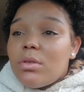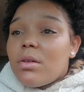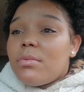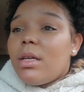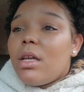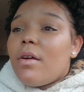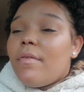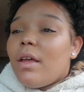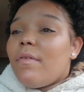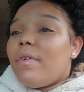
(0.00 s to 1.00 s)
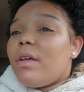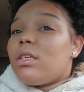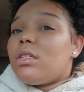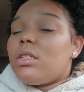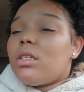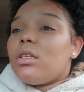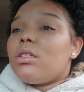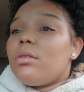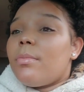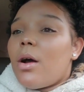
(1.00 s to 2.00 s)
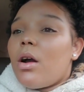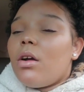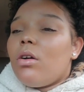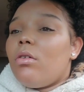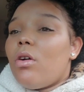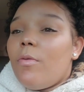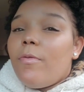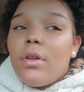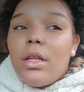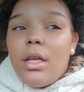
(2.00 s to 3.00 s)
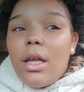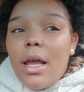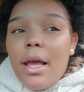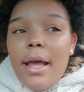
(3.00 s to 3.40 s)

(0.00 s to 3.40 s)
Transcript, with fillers: We're supposed to be getting our van fixed tomorrow, hopefully.